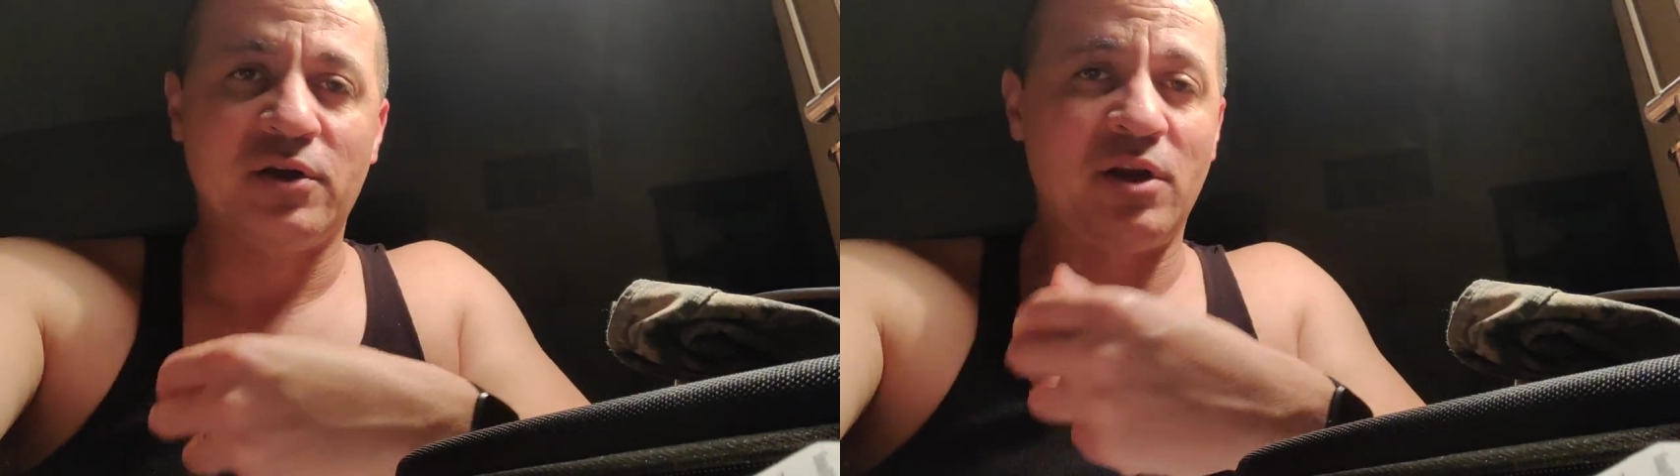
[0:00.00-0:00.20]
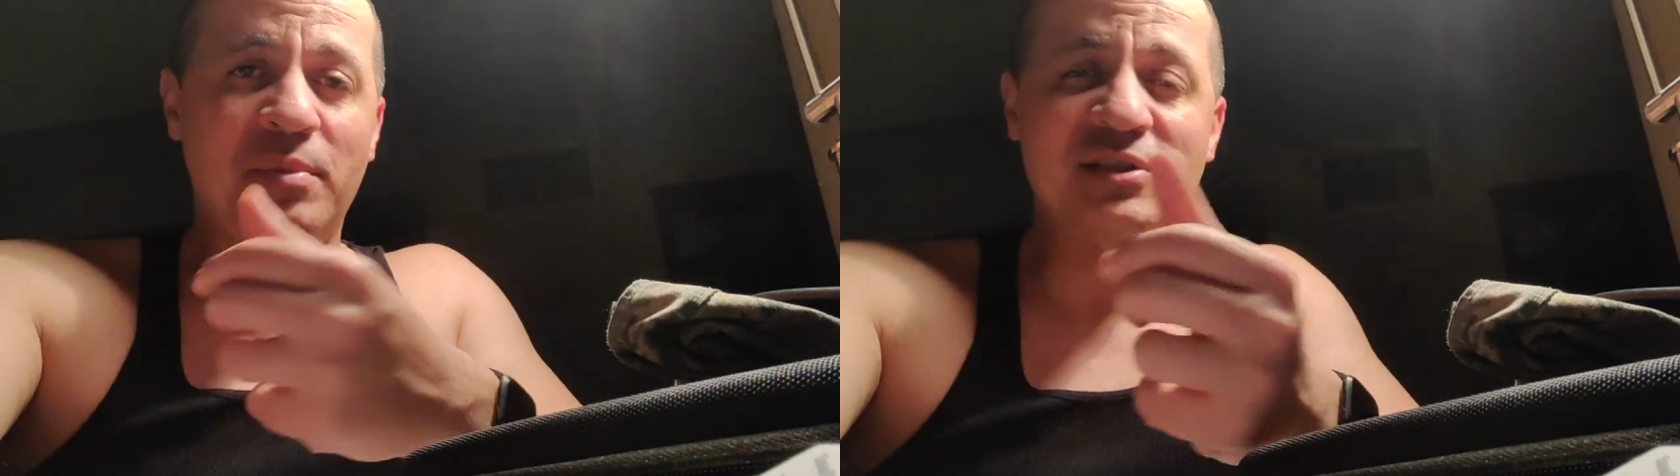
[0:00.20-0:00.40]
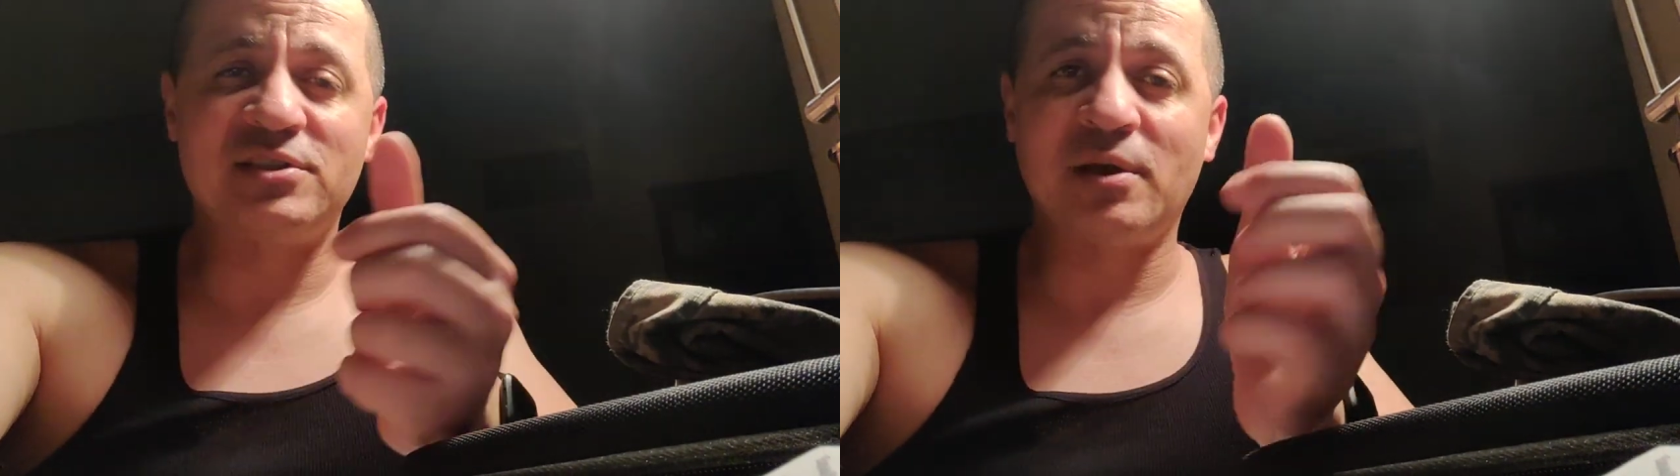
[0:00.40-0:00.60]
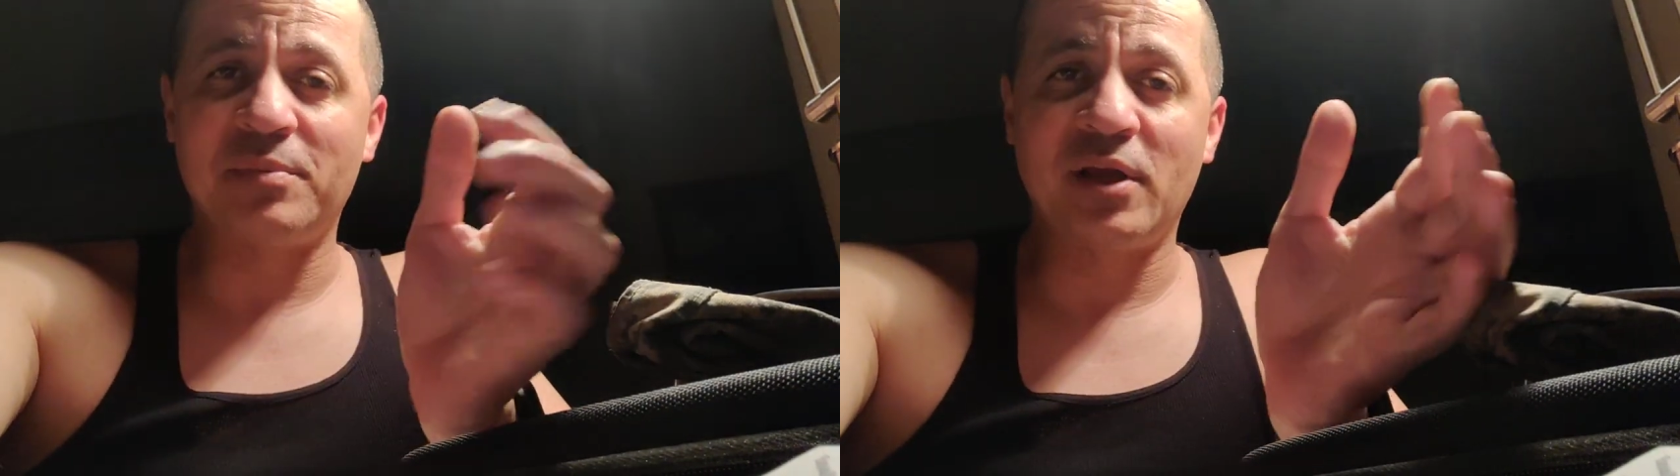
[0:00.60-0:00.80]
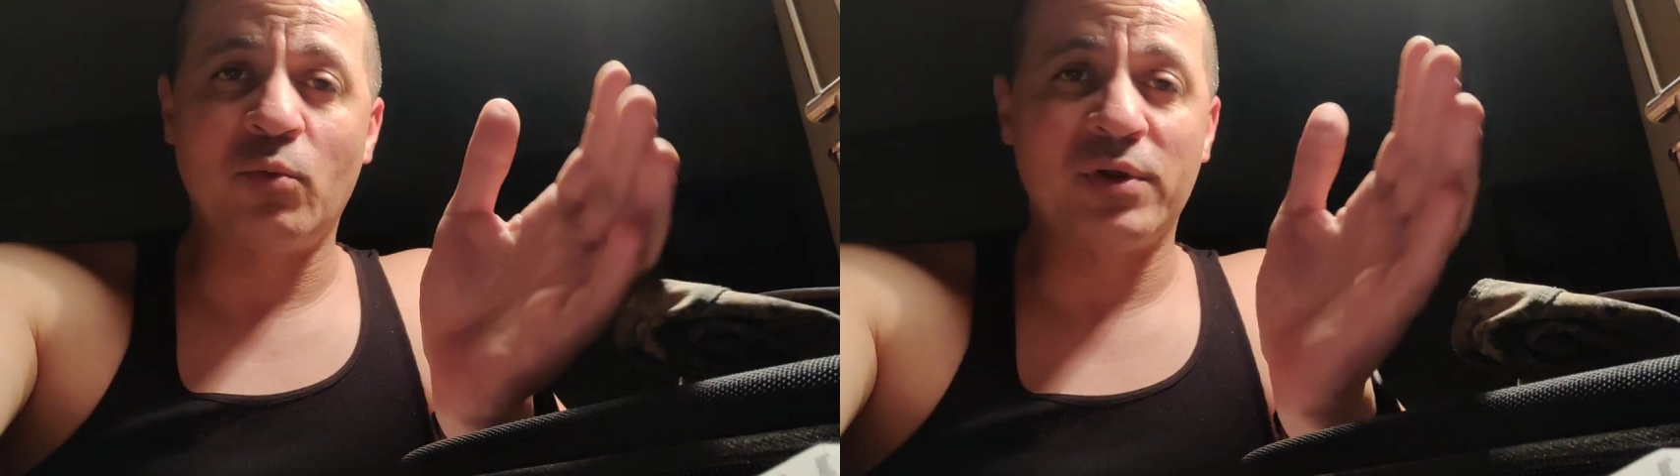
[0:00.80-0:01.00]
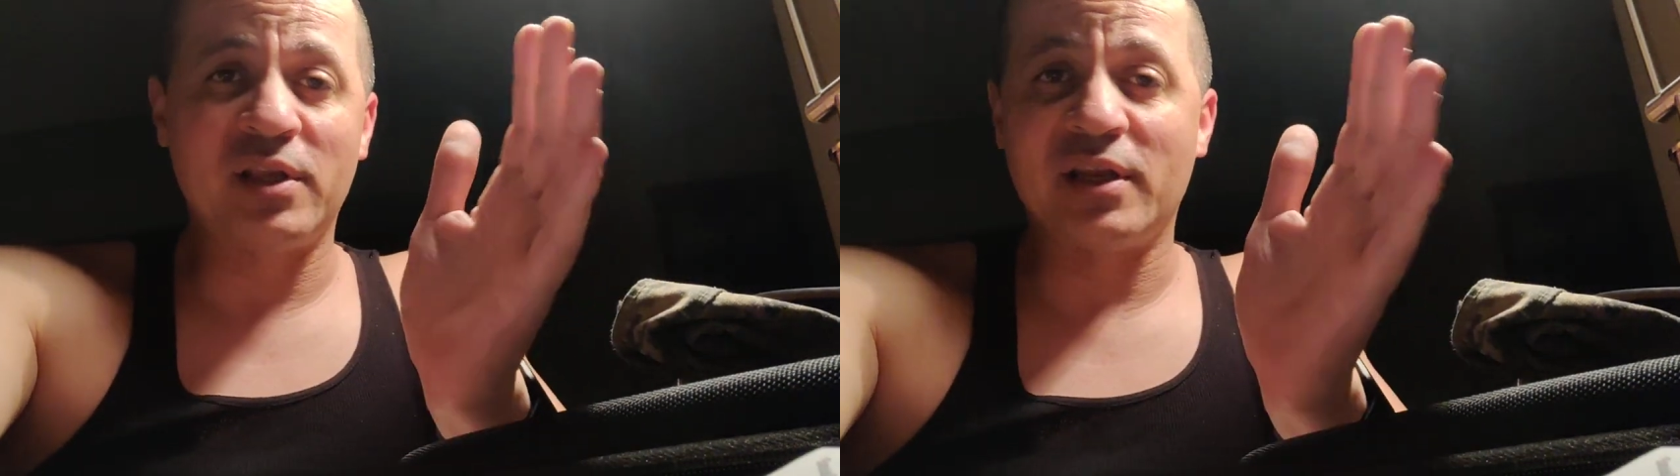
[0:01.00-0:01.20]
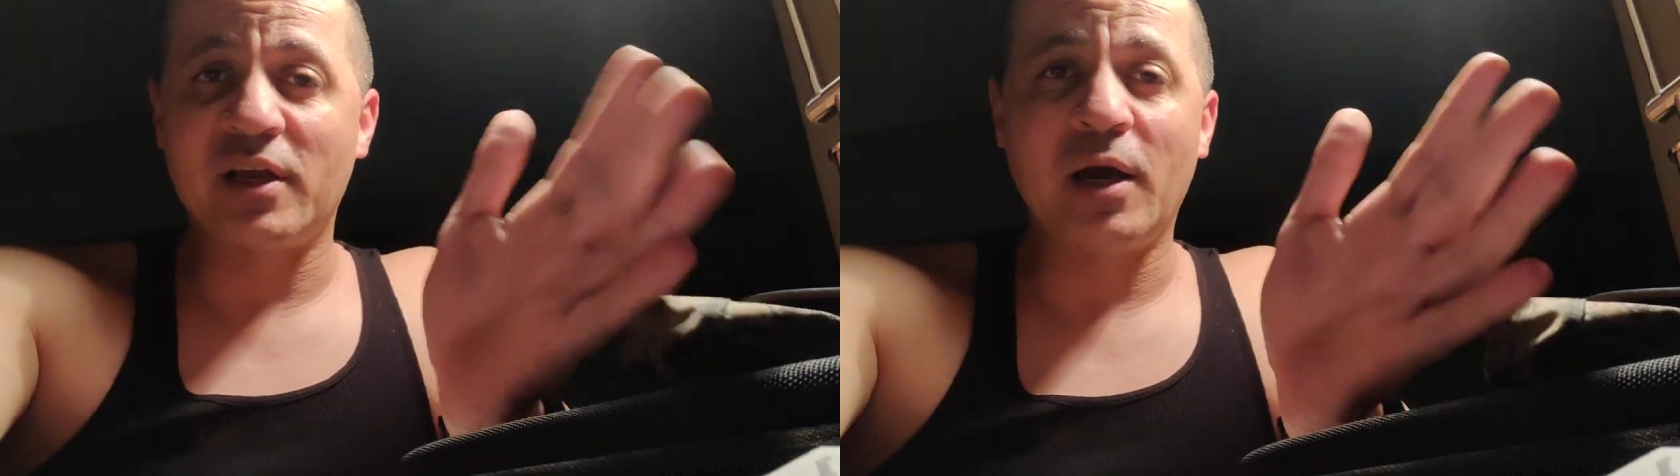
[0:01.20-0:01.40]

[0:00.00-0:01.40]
could have been something within the